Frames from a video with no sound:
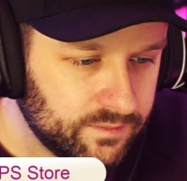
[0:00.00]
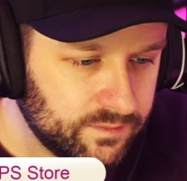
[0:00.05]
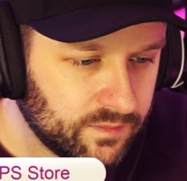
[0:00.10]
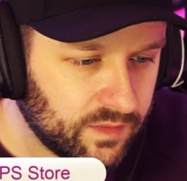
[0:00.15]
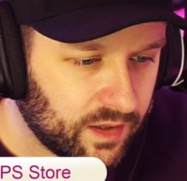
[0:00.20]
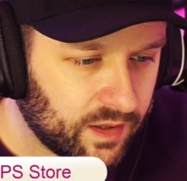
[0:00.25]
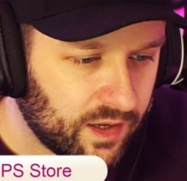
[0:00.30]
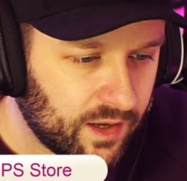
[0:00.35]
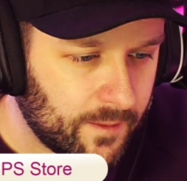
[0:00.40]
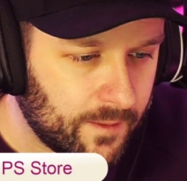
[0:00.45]

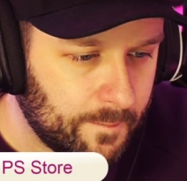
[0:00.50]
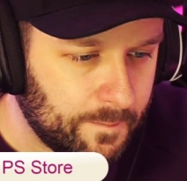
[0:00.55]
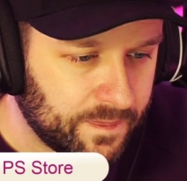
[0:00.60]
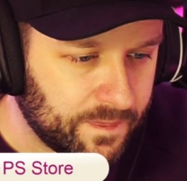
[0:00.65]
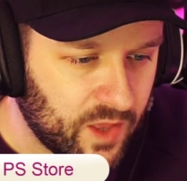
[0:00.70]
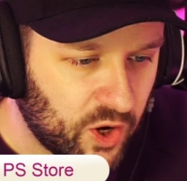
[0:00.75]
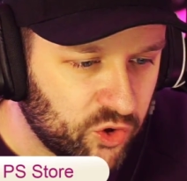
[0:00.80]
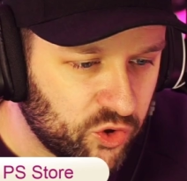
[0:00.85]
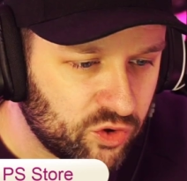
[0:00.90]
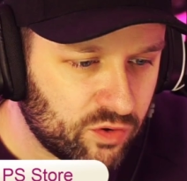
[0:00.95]

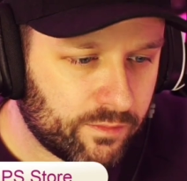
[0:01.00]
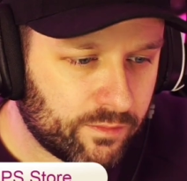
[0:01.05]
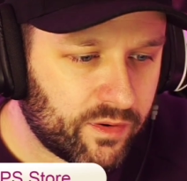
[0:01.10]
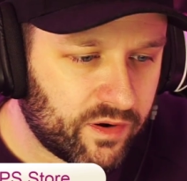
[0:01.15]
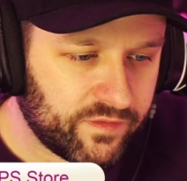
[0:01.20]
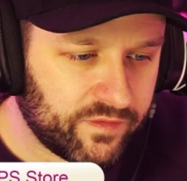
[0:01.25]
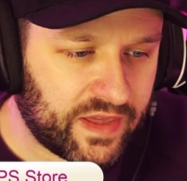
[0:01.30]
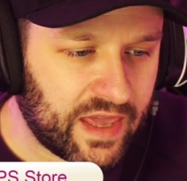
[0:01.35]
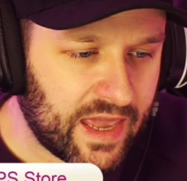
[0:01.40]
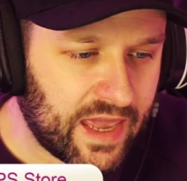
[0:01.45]
a number
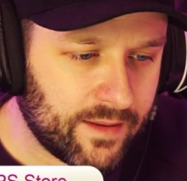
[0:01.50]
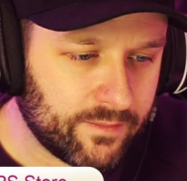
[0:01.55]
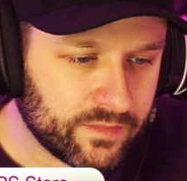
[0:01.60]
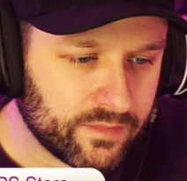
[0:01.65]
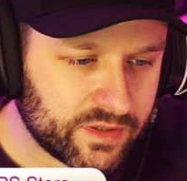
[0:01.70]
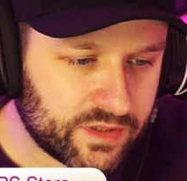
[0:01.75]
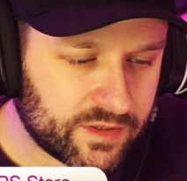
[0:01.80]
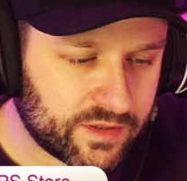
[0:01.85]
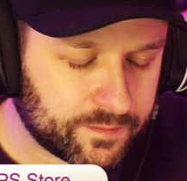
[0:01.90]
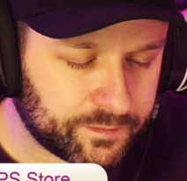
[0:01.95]
of
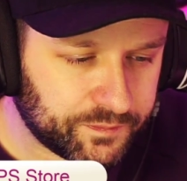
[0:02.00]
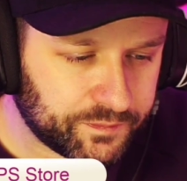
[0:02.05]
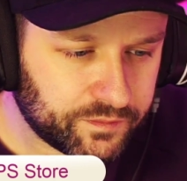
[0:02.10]
games